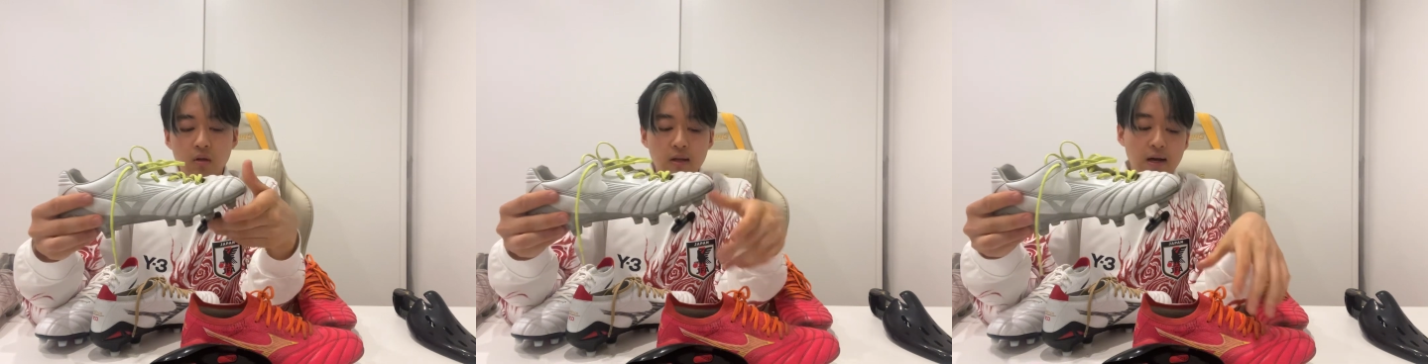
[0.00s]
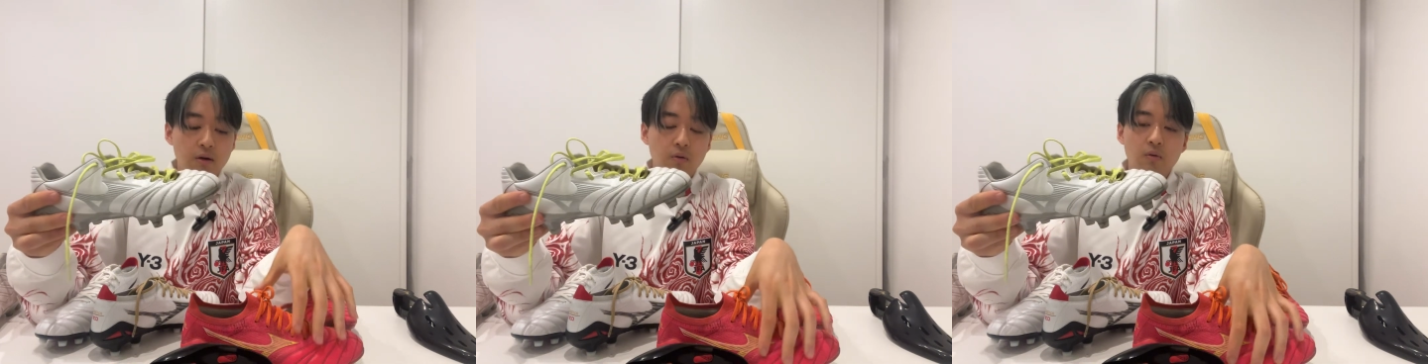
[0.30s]

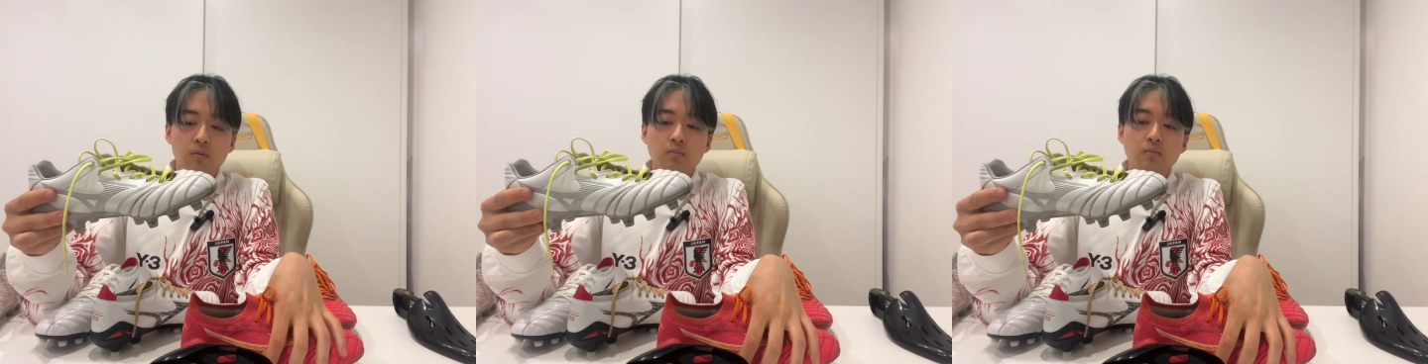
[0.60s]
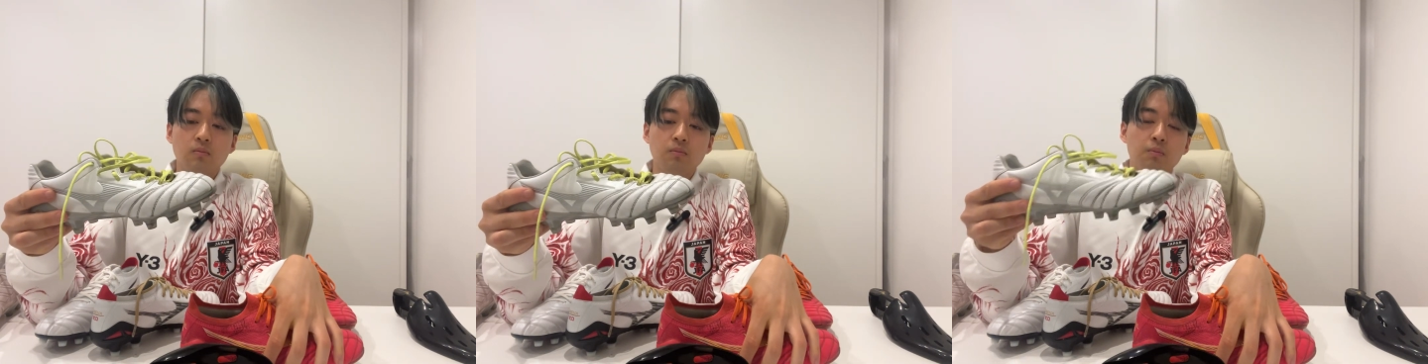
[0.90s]
Now,
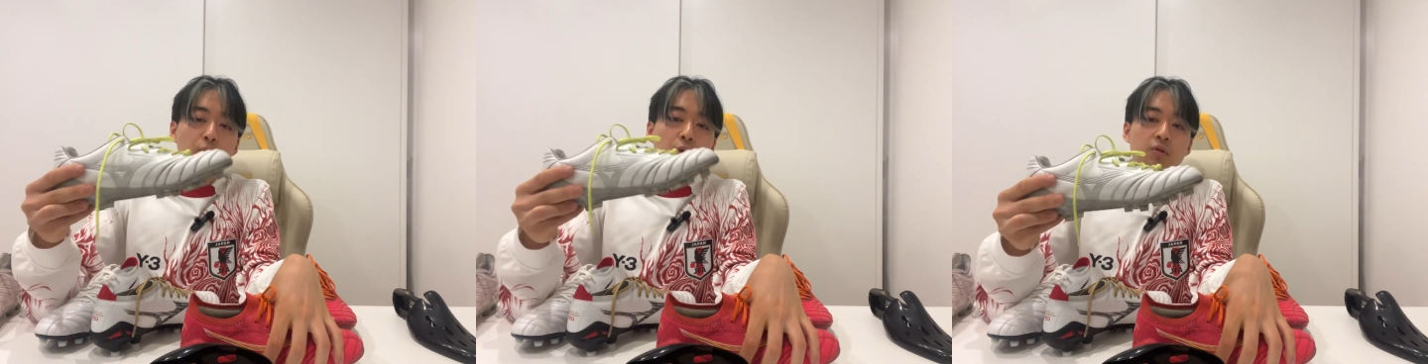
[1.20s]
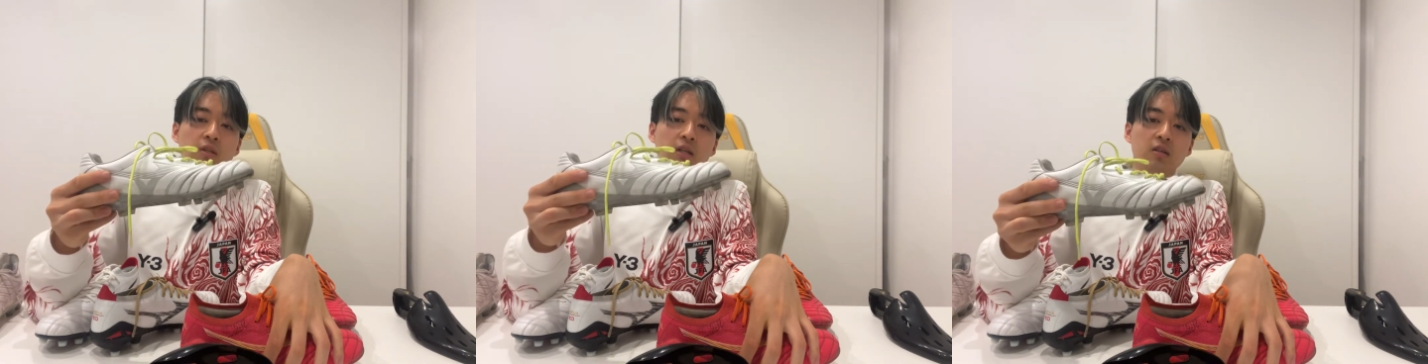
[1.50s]

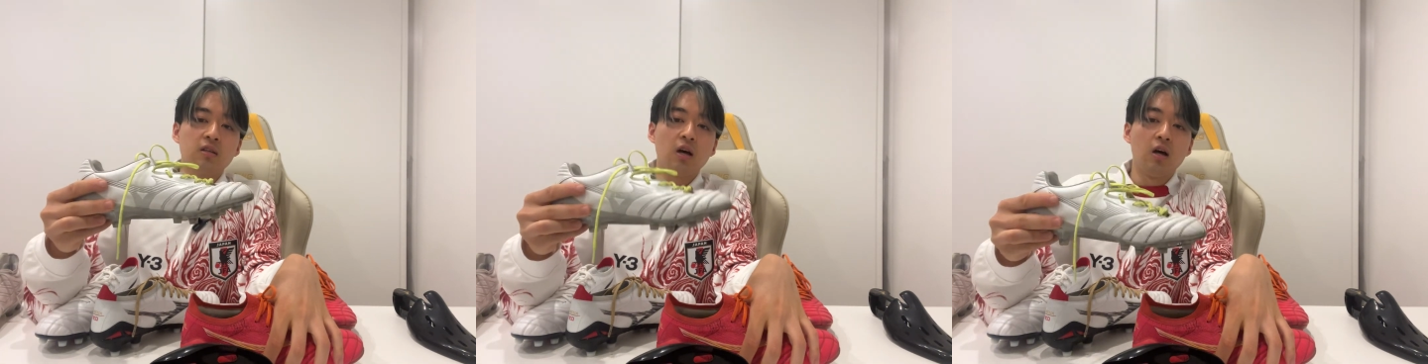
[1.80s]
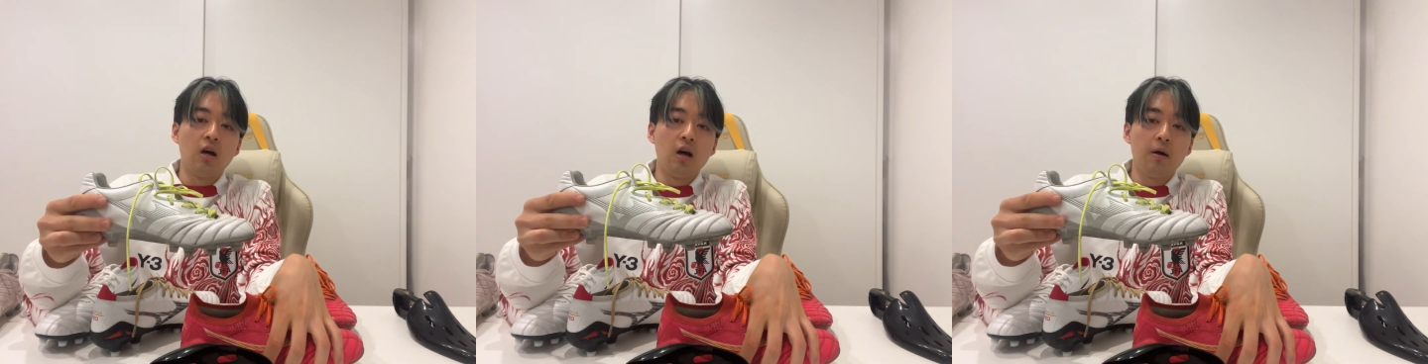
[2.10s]
monocedars
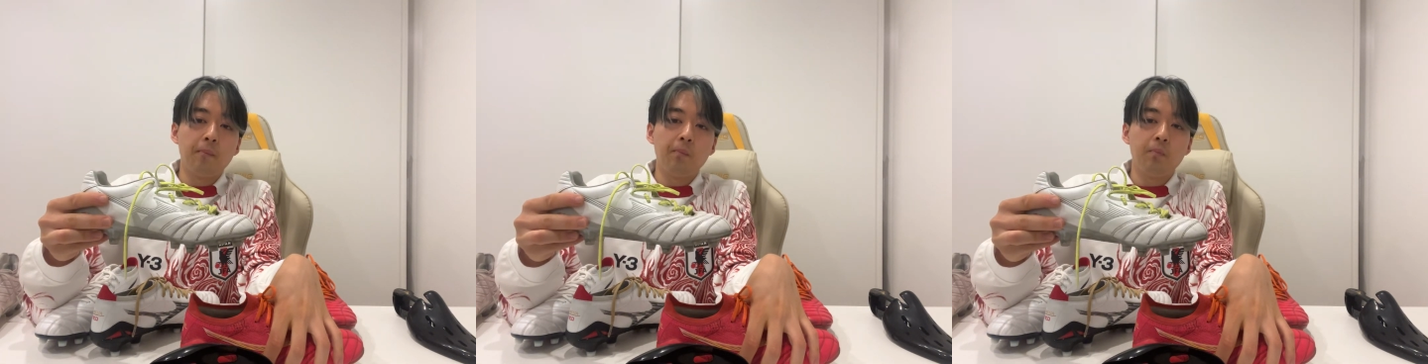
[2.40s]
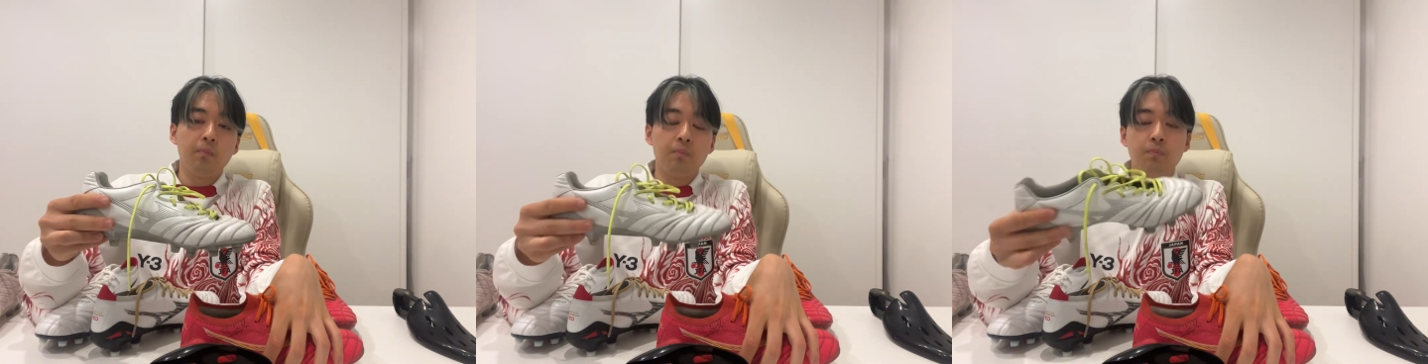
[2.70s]
are
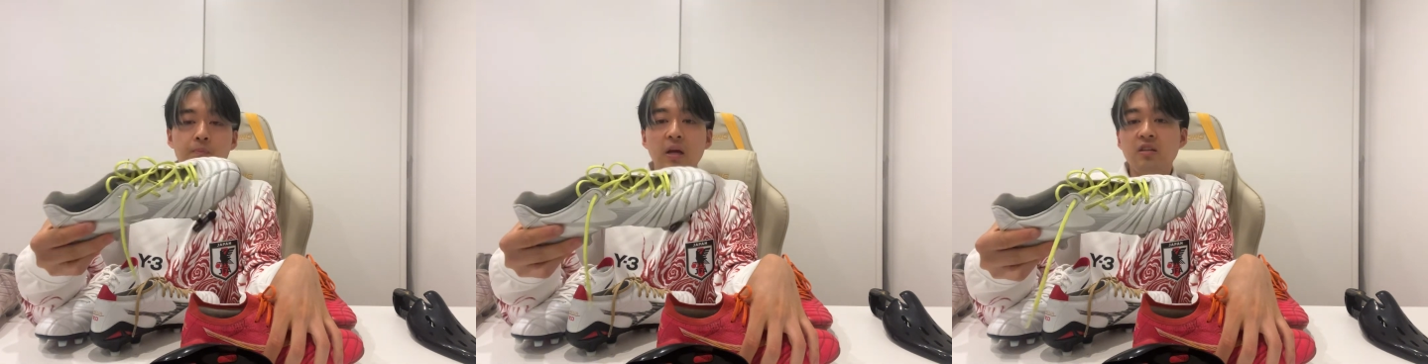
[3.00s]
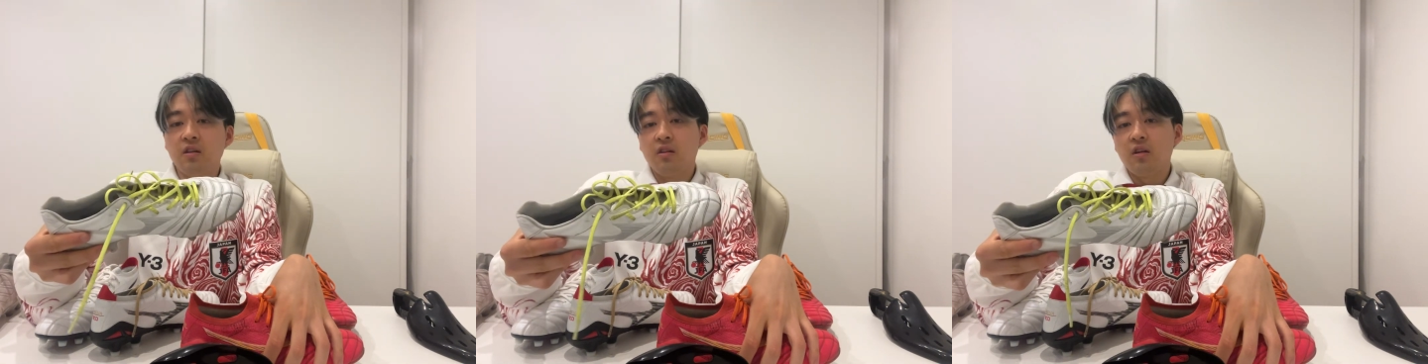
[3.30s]

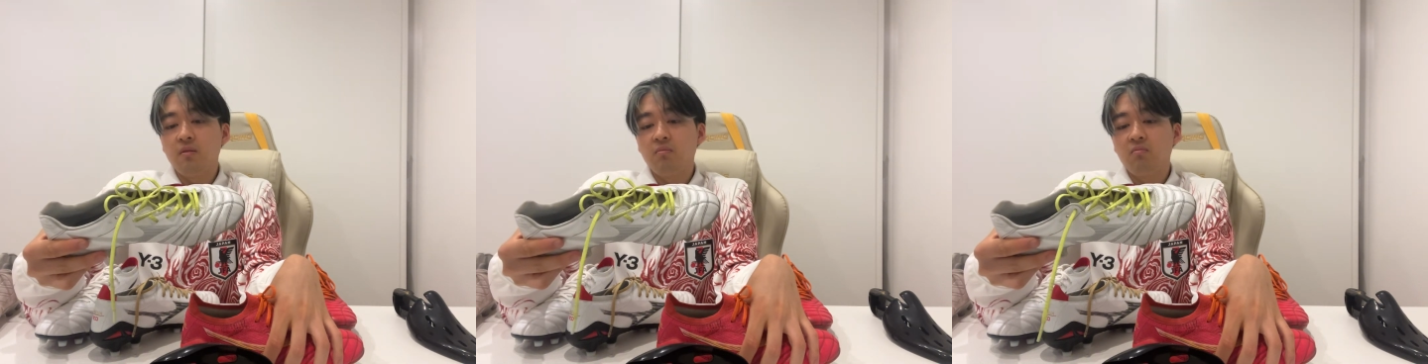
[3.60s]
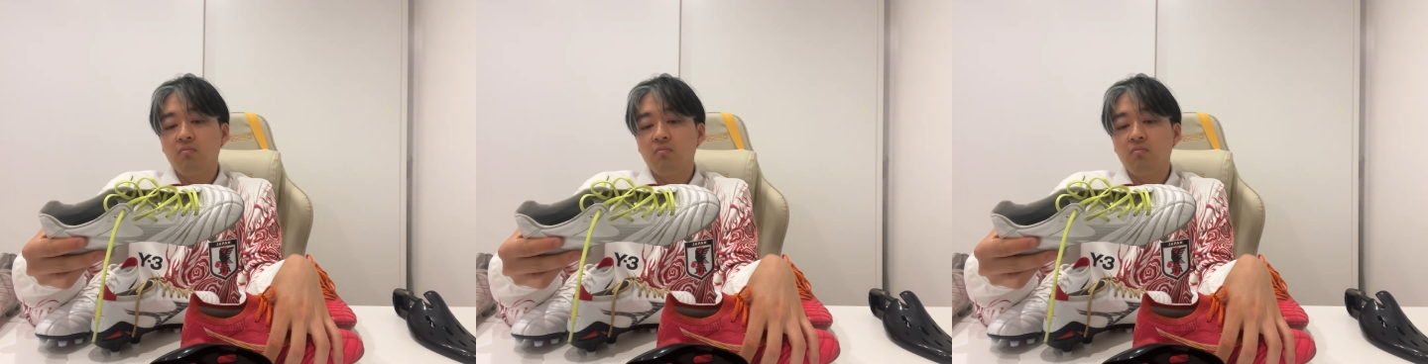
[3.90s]
basically